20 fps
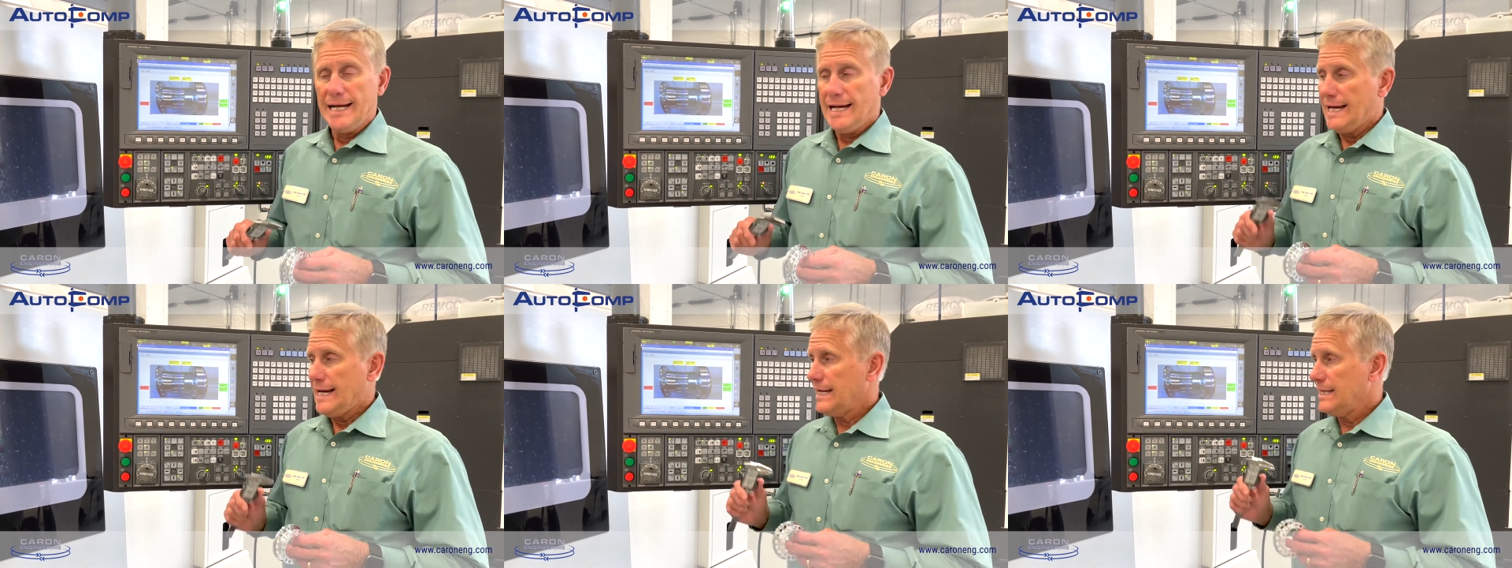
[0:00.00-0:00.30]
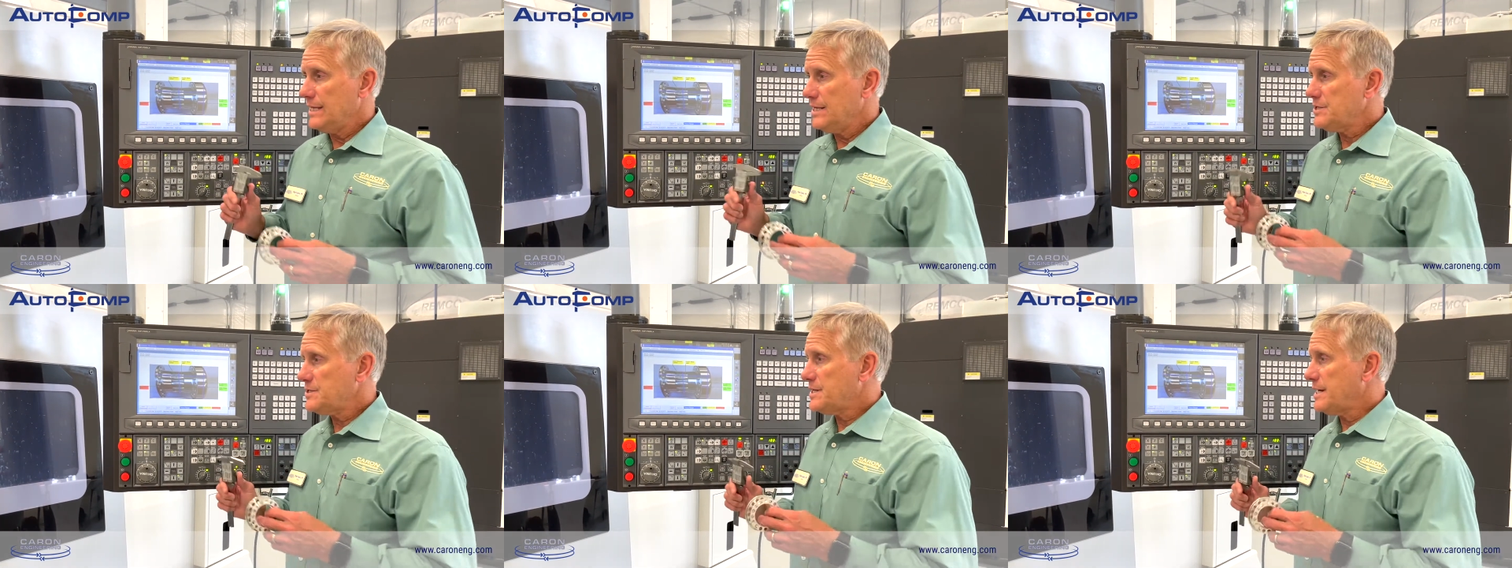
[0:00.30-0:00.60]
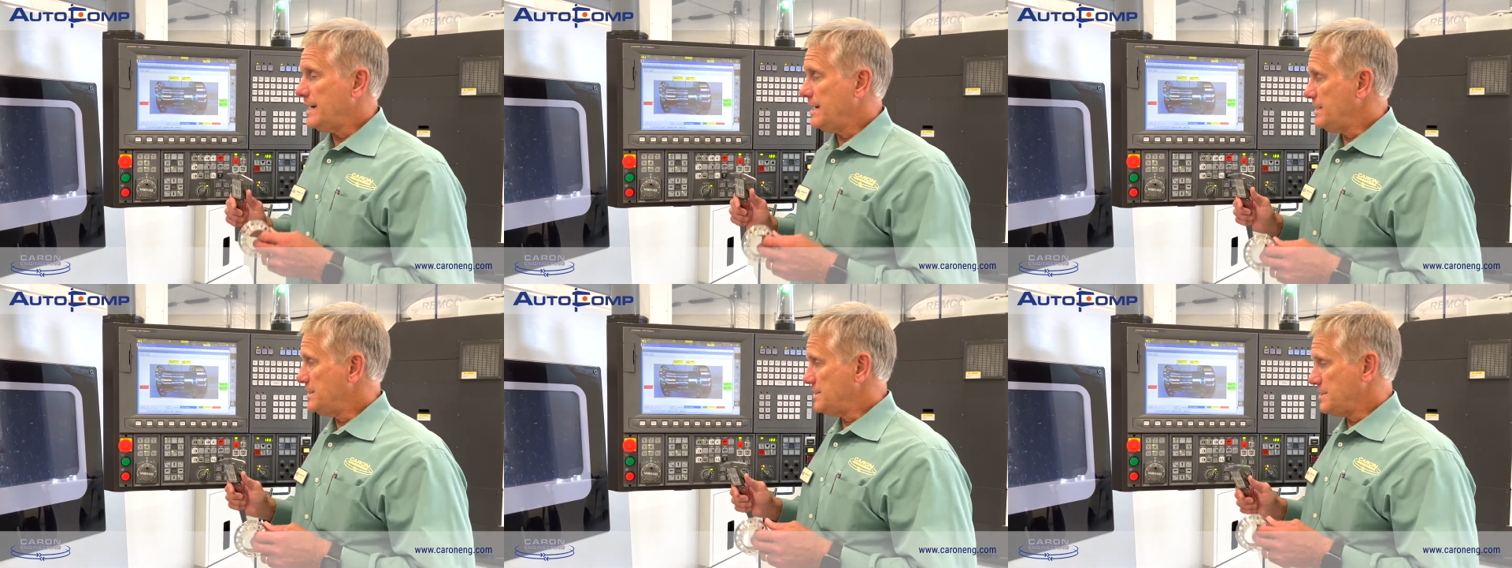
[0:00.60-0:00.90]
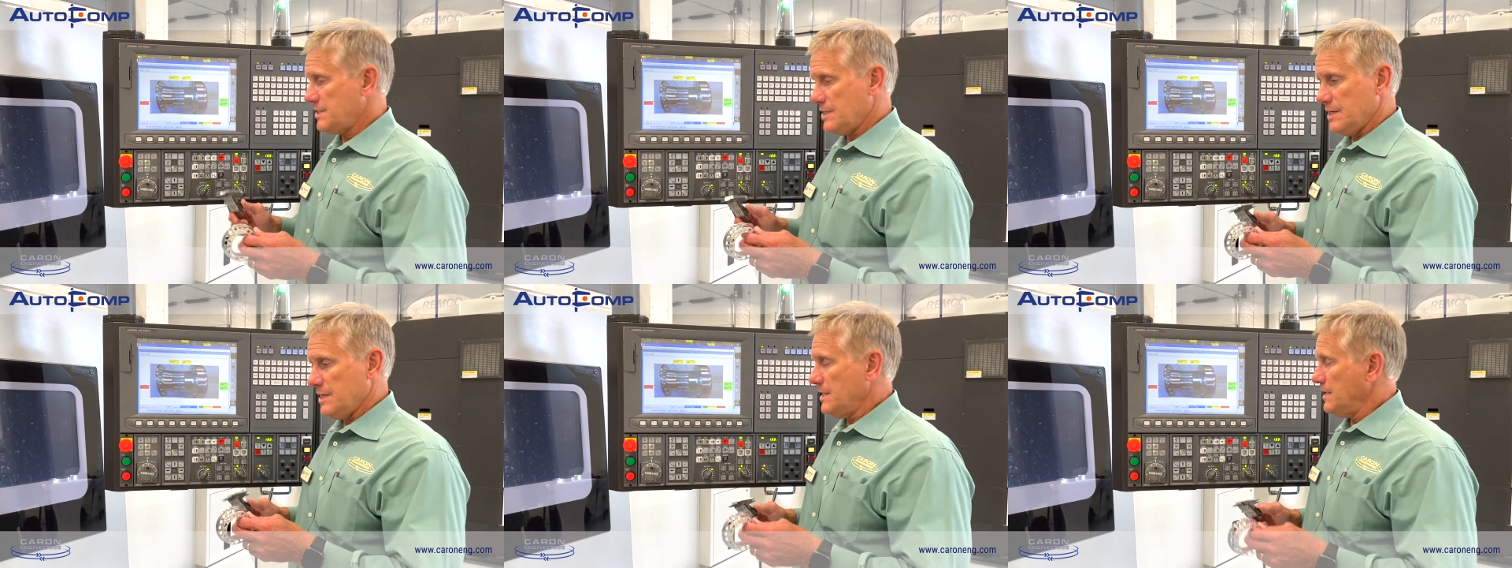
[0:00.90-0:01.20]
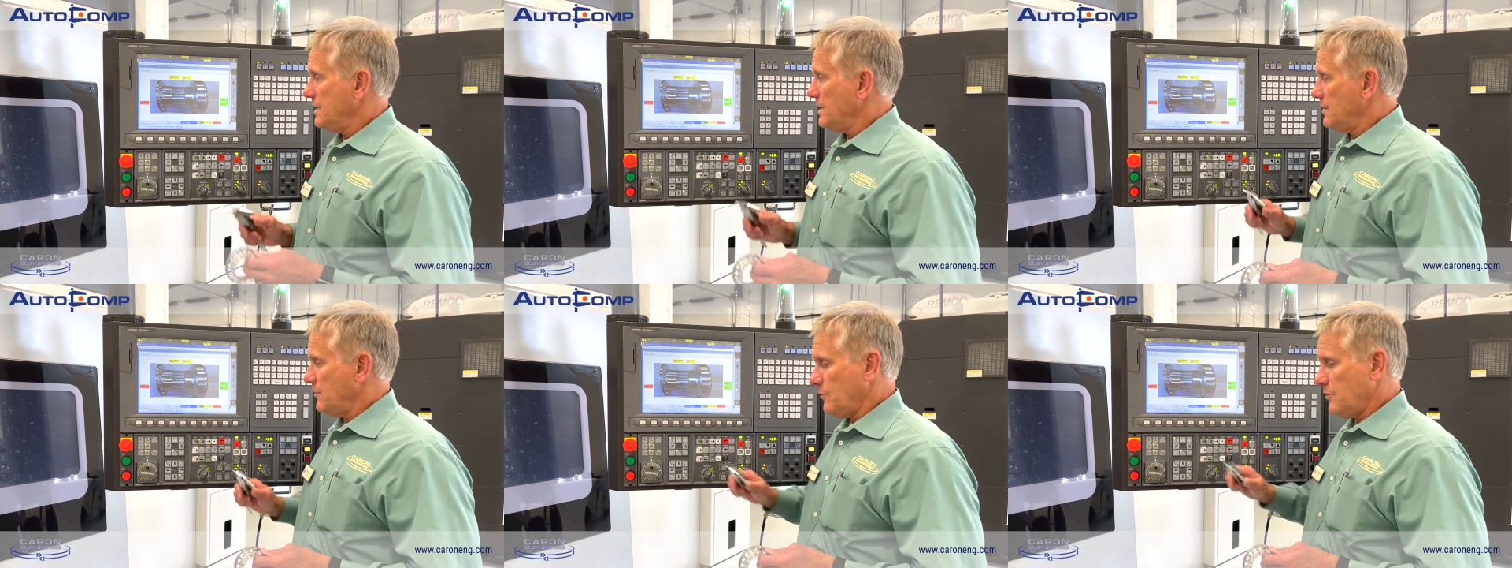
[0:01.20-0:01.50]
In this case,
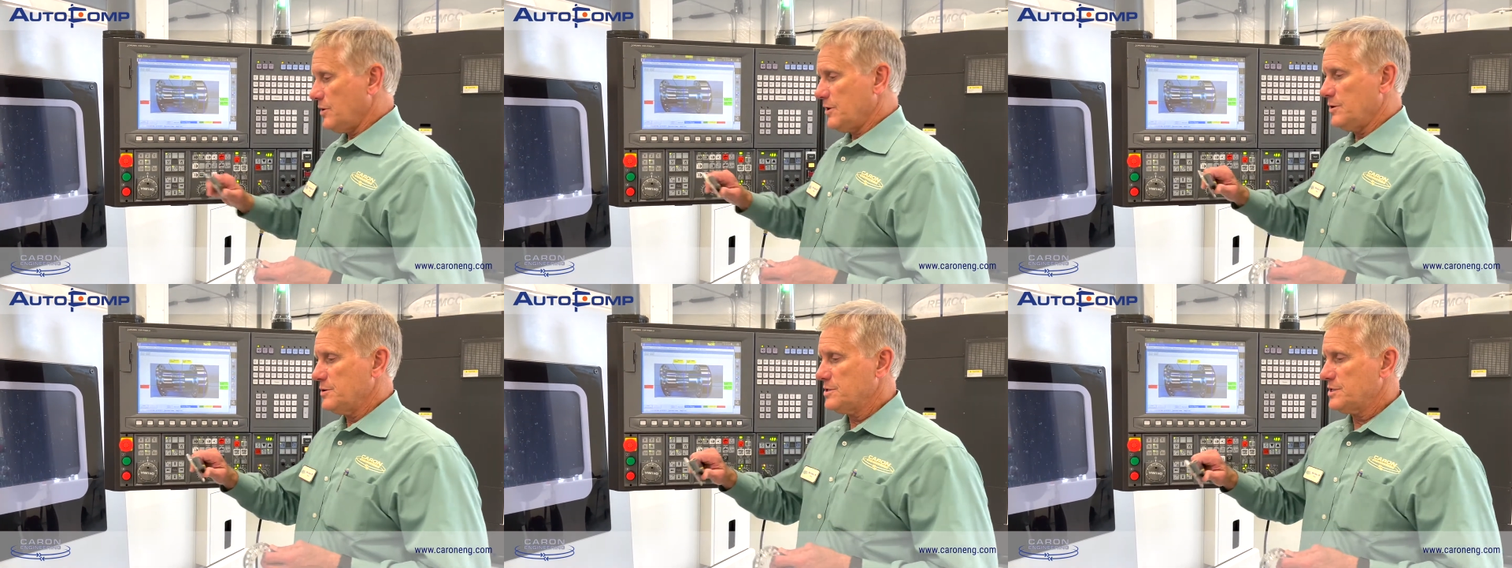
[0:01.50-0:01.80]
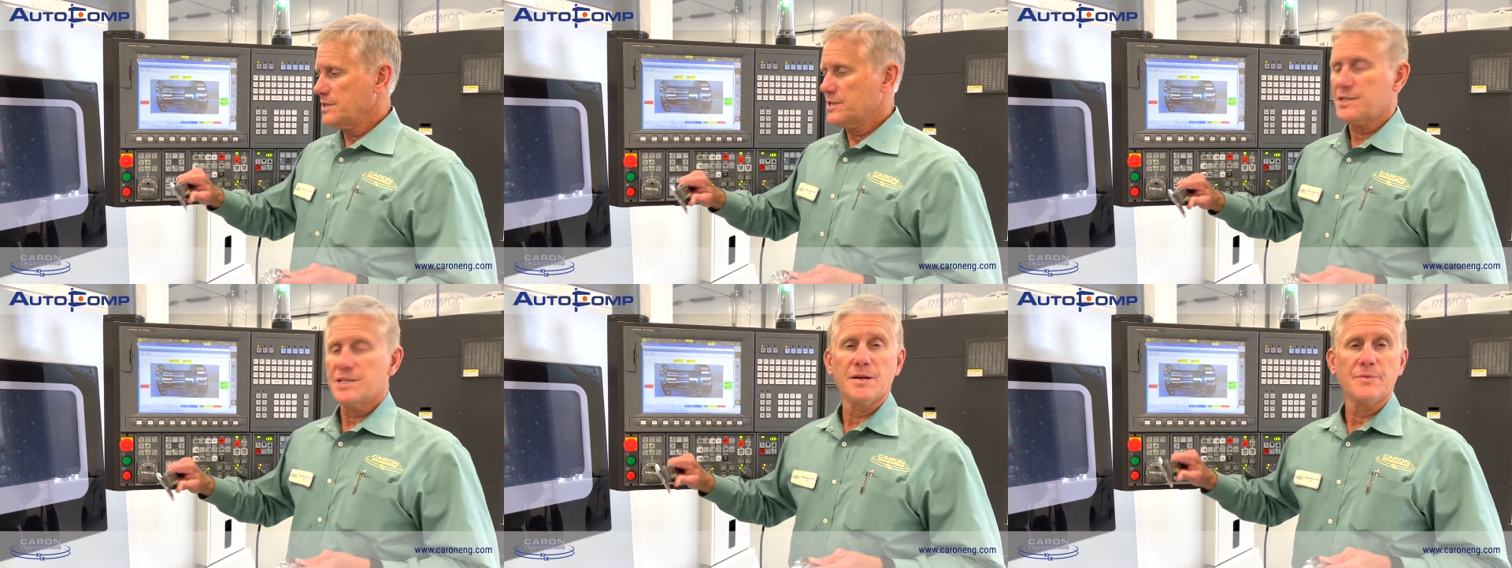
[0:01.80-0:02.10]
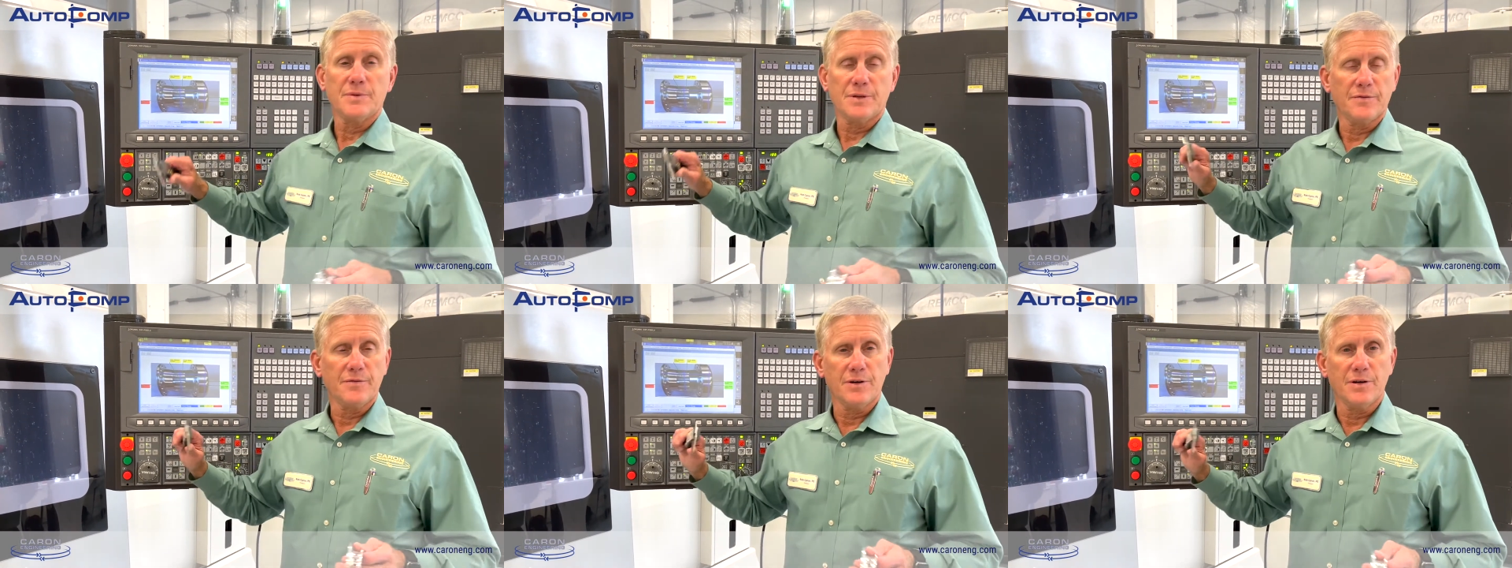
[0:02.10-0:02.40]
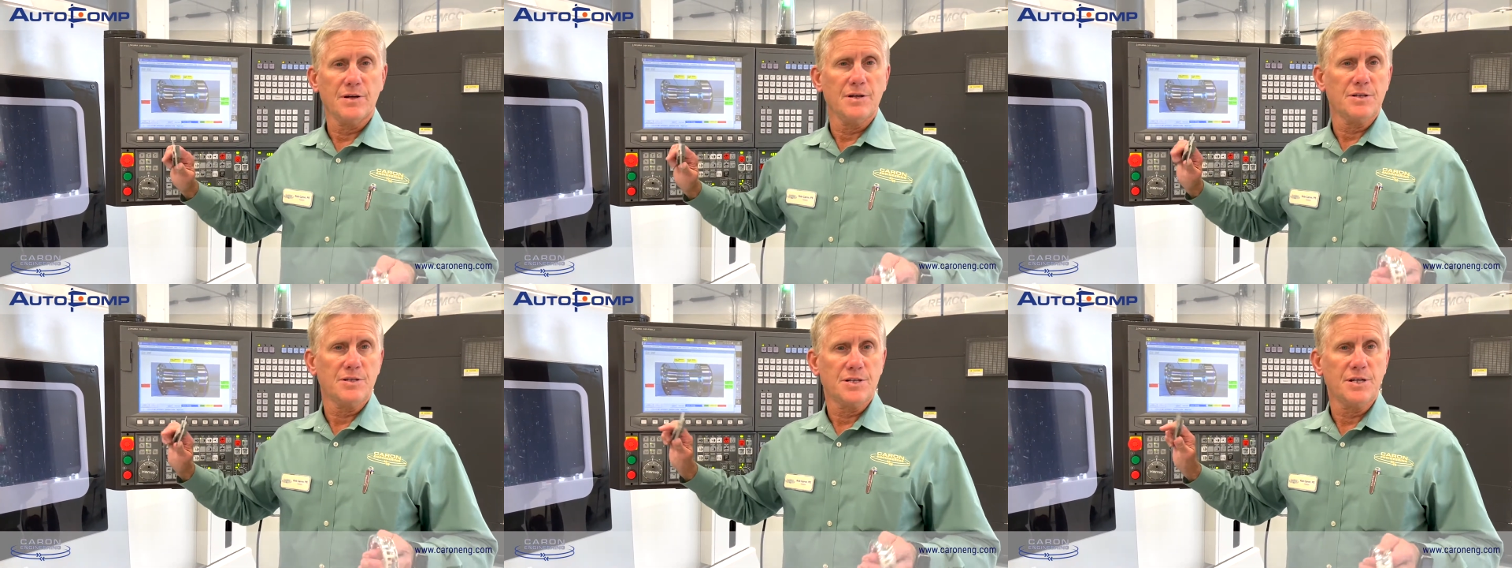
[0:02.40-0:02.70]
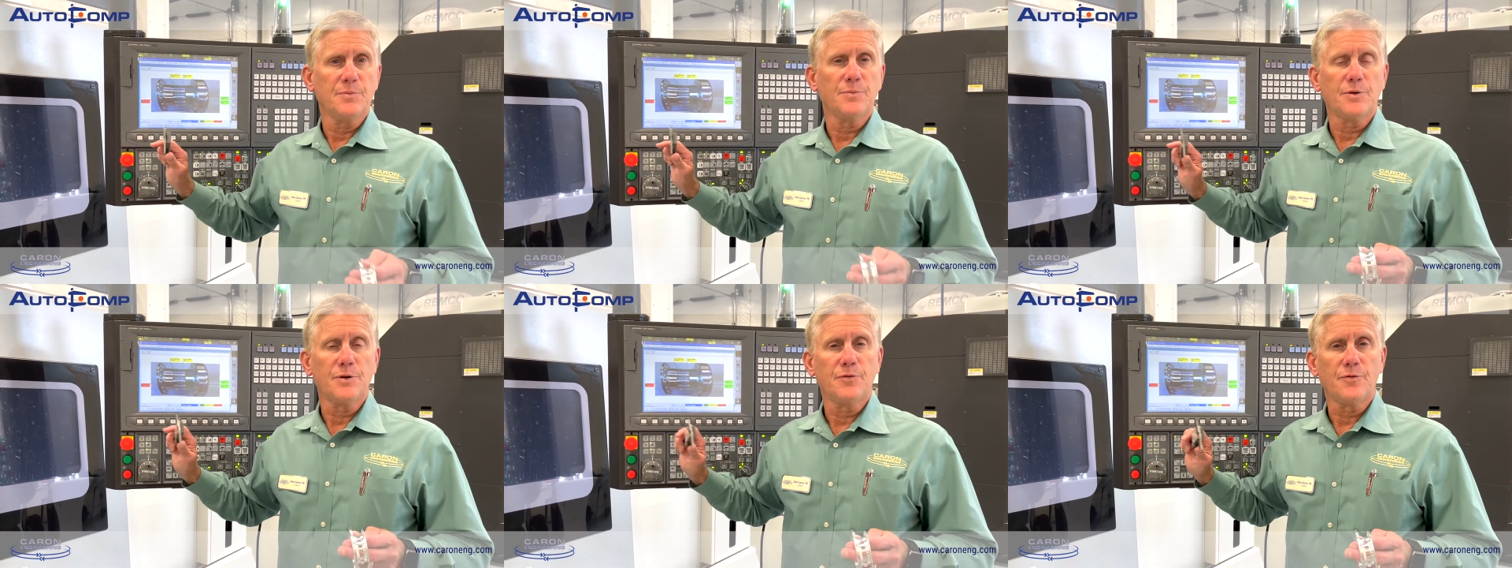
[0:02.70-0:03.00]
we're using something very simple